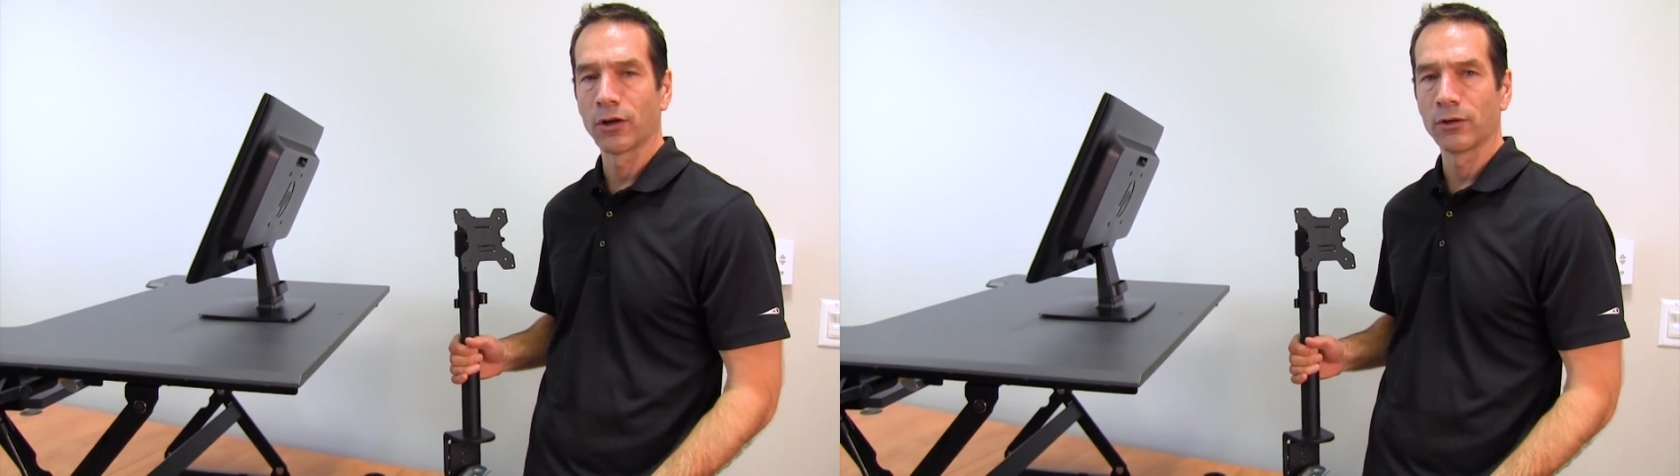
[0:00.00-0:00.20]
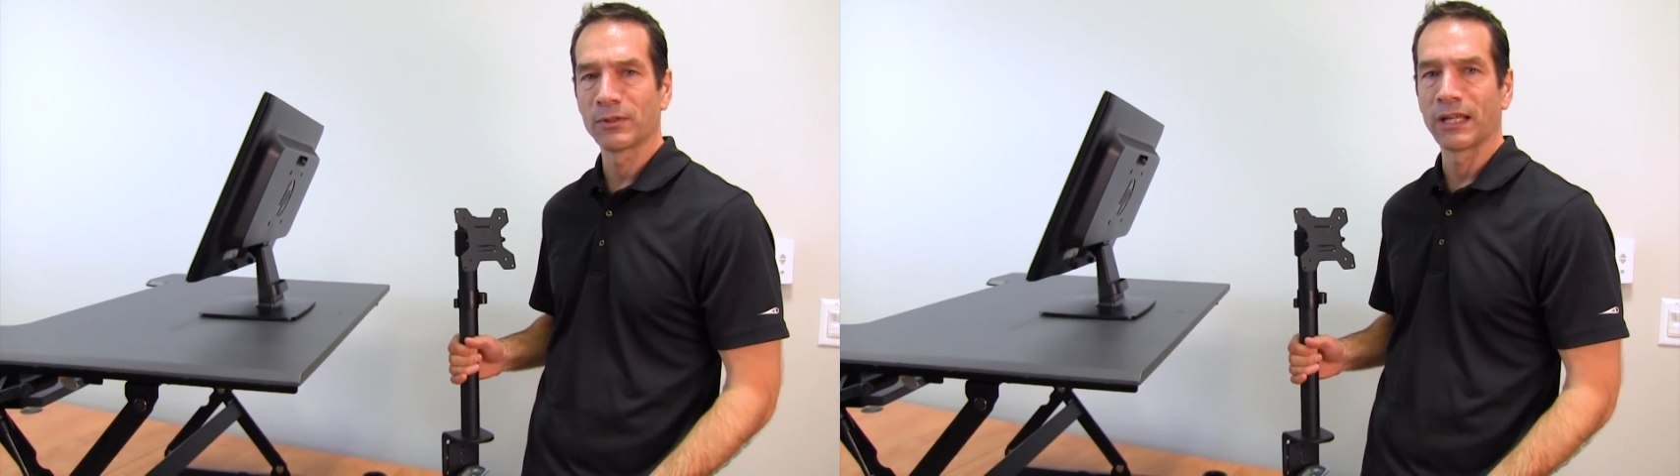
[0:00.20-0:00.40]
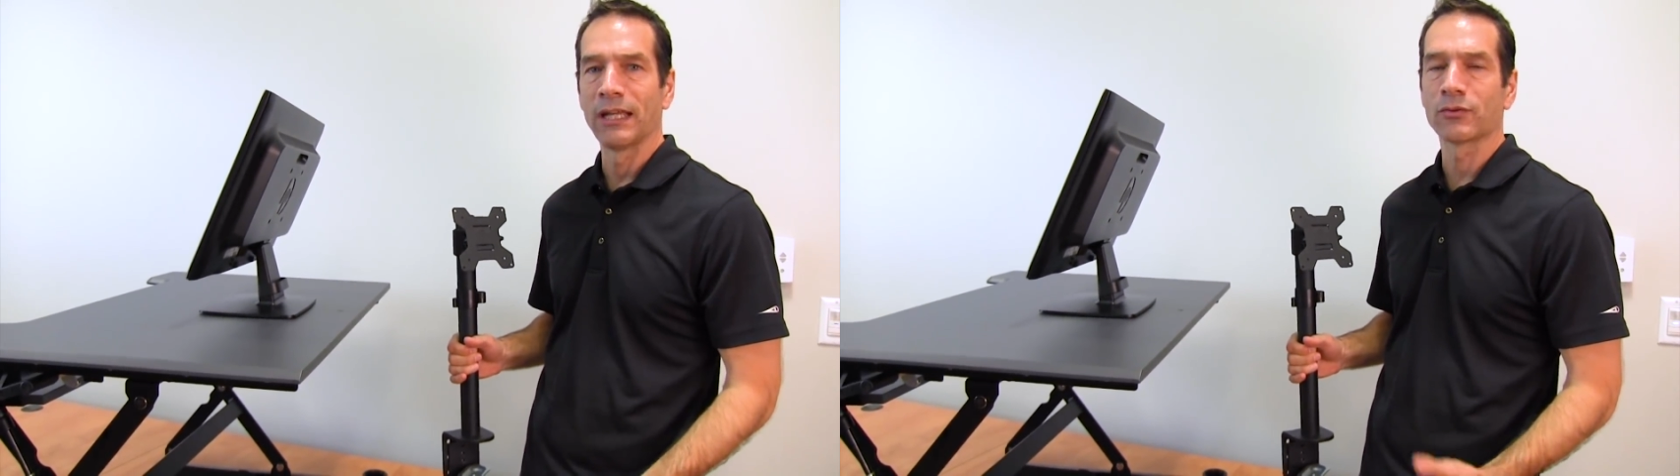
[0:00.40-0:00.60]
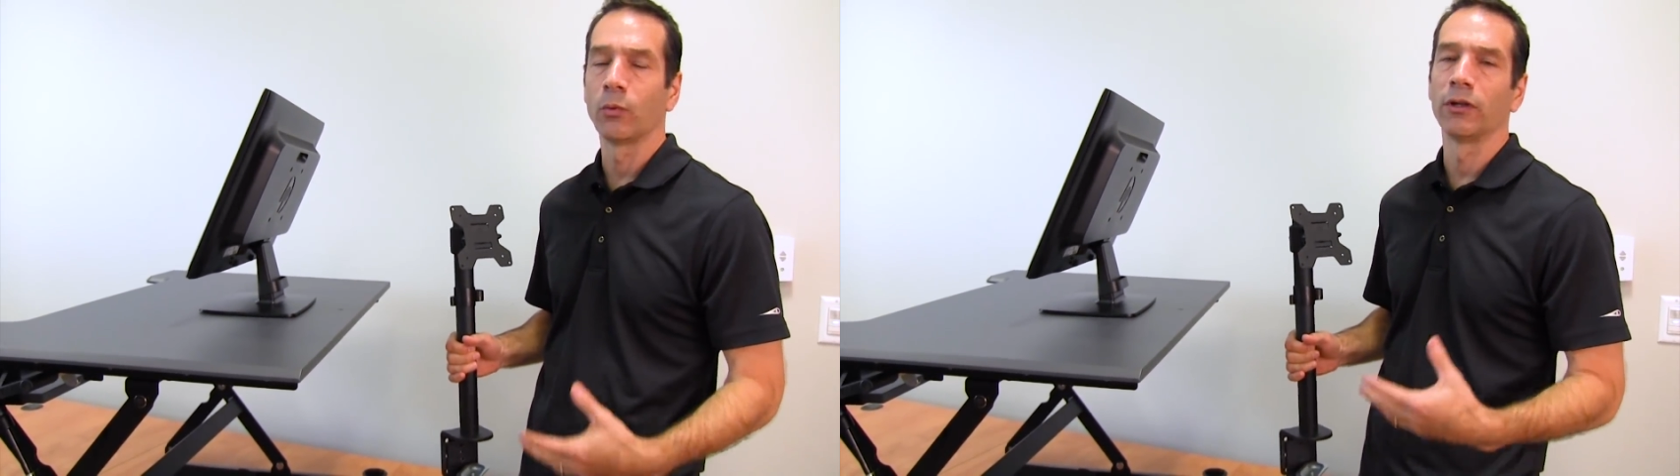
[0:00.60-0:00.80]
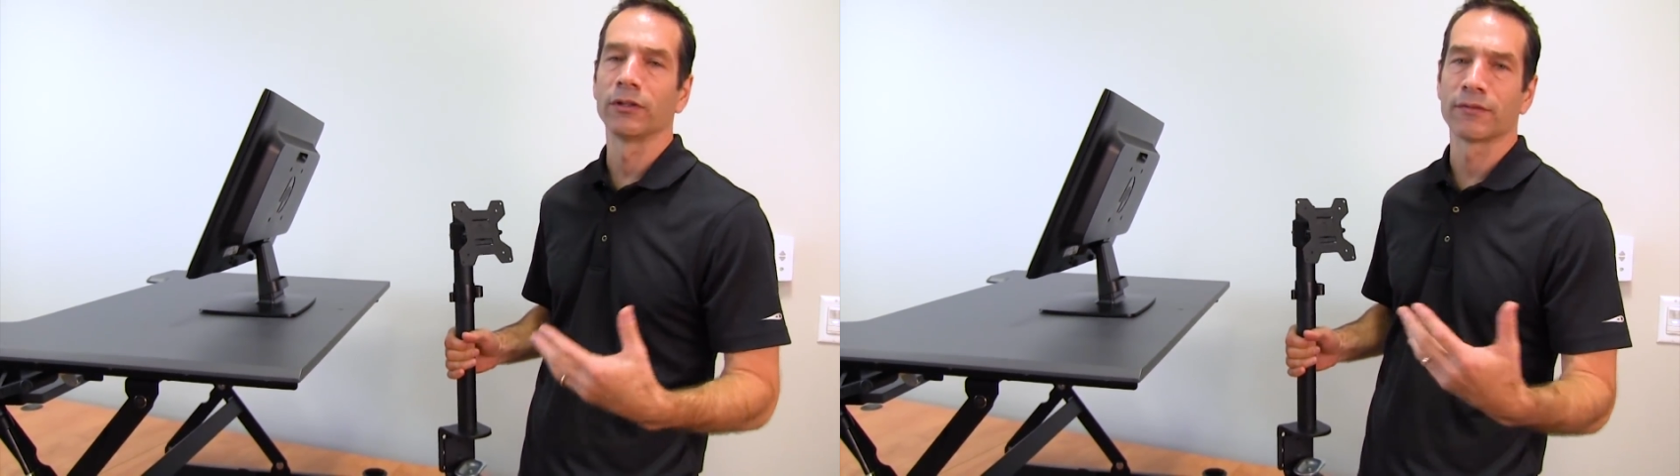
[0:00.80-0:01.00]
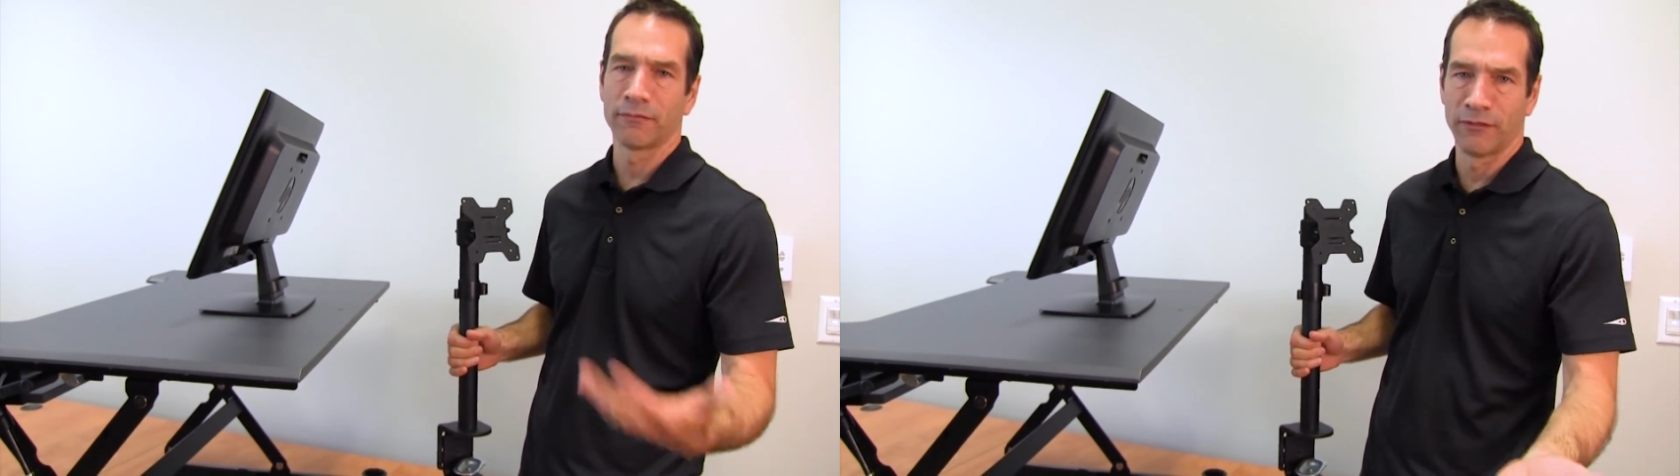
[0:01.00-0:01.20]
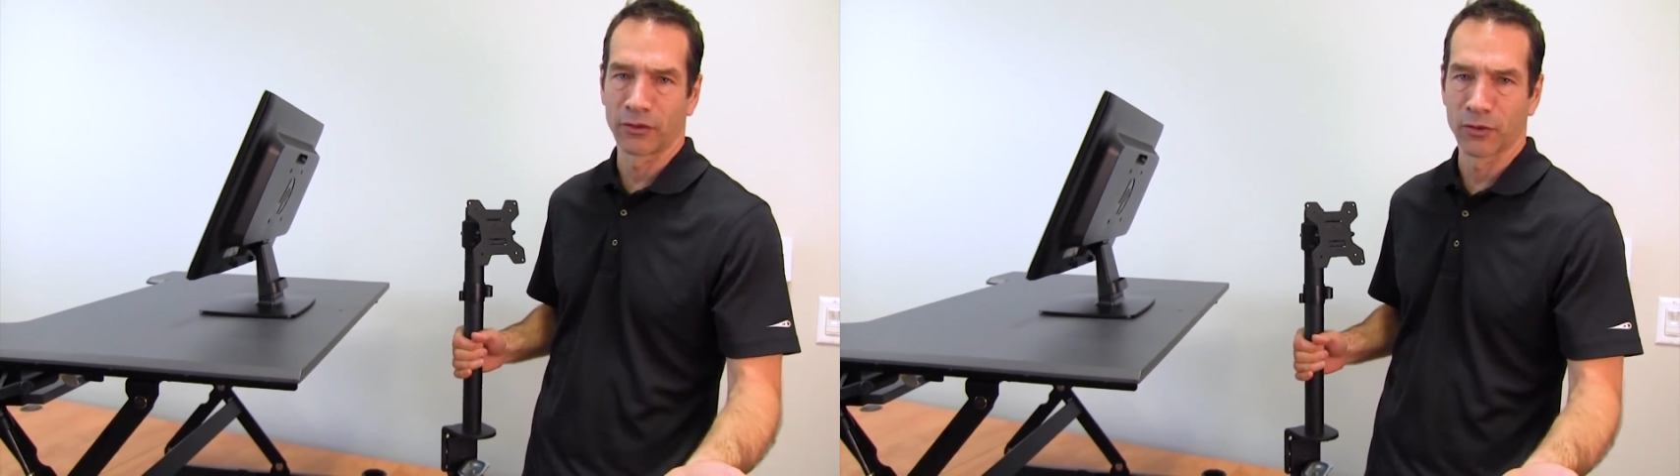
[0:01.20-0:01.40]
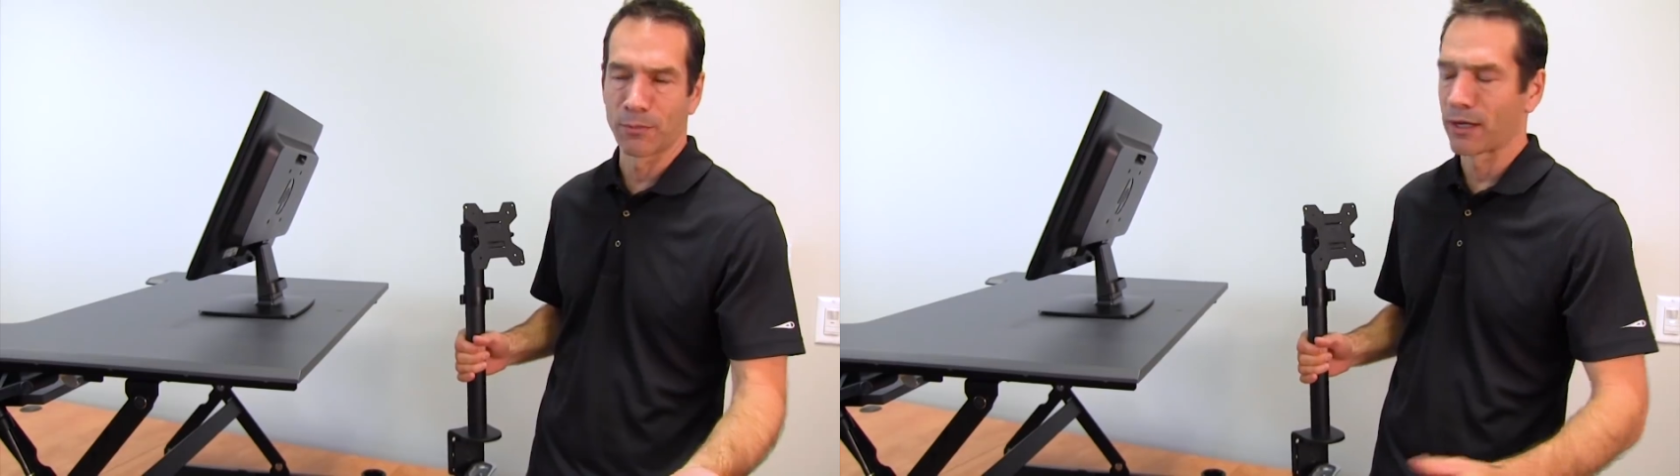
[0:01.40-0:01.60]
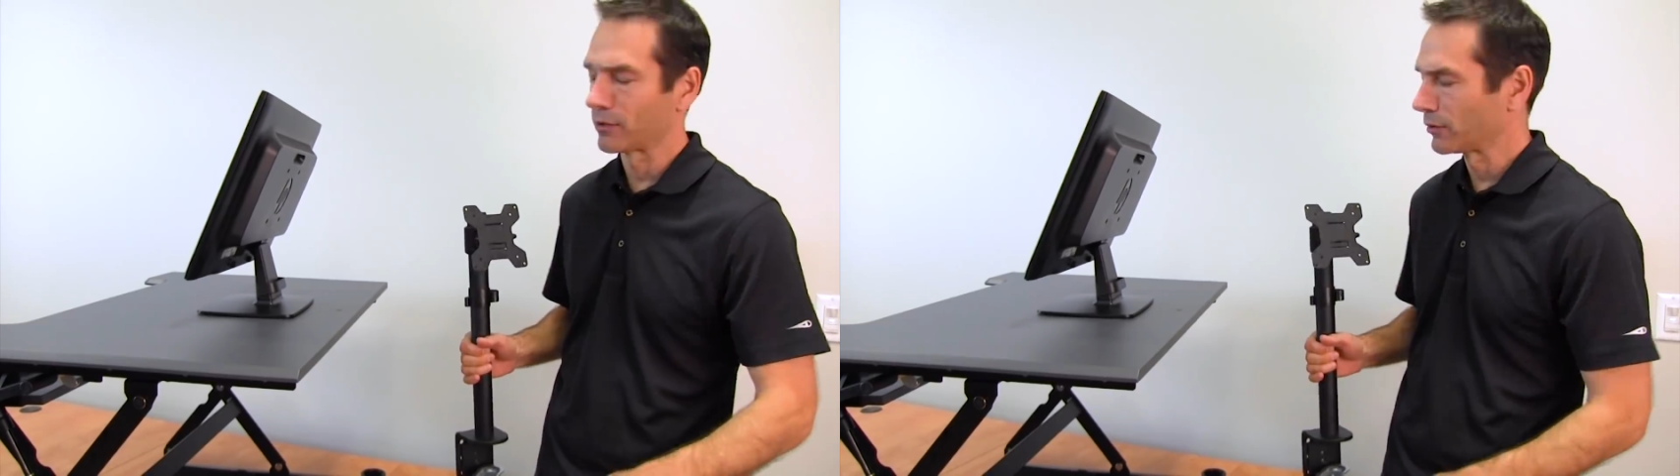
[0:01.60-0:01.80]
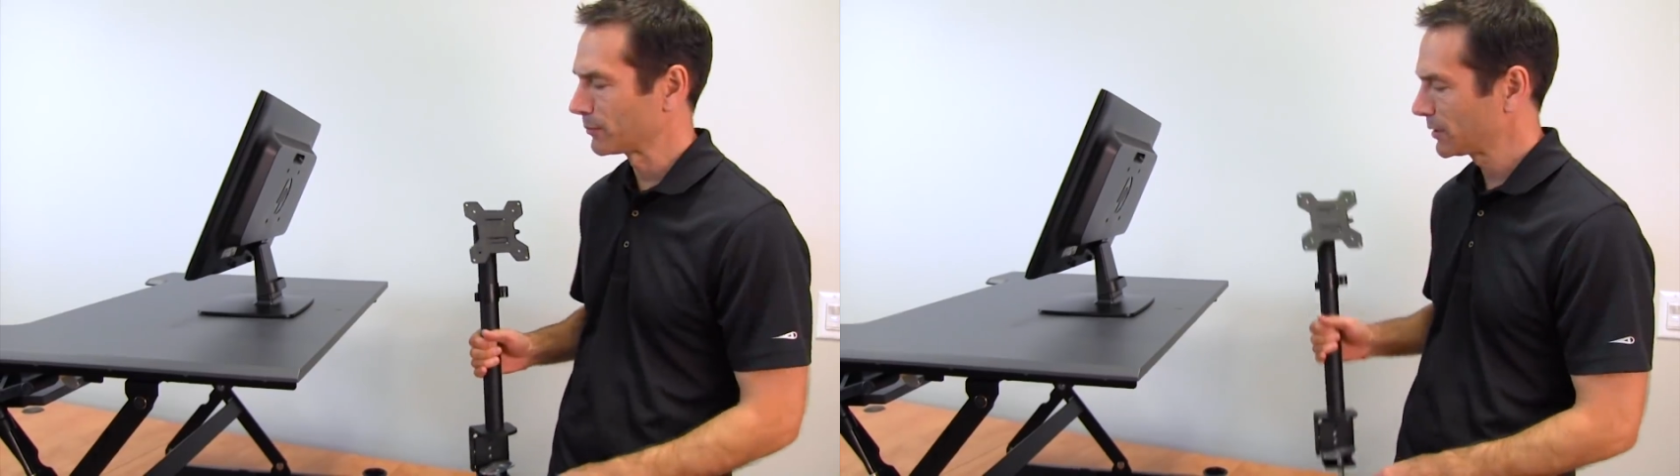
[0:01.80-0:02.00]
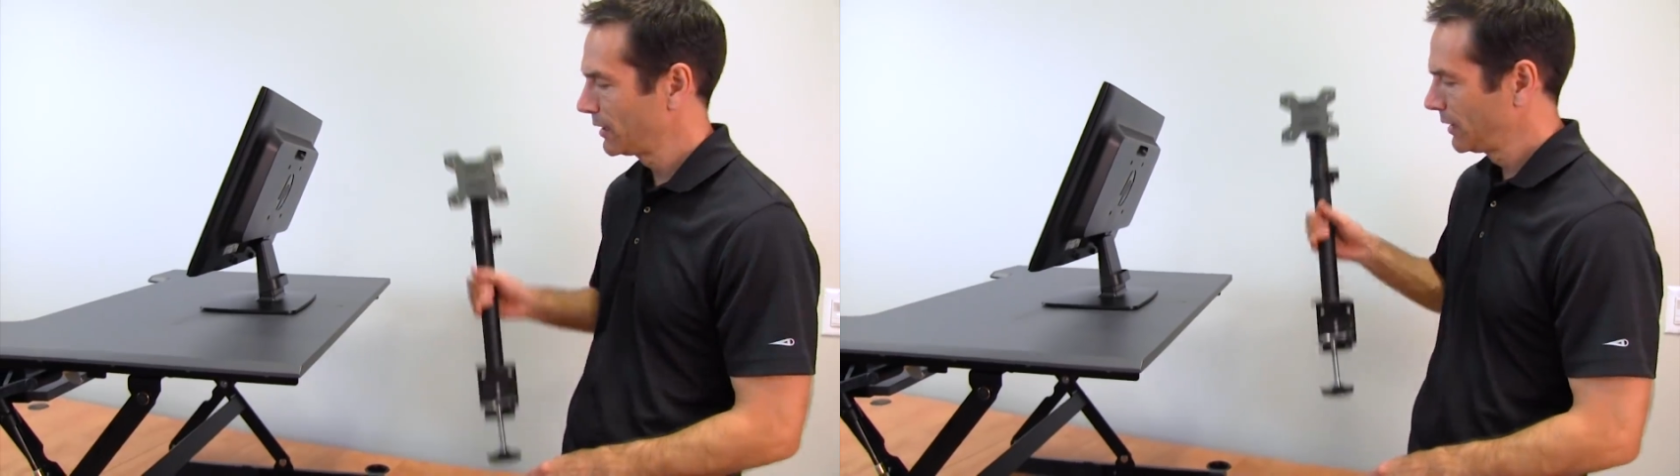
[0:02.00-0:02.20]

arms as well as Victor's monitor arms.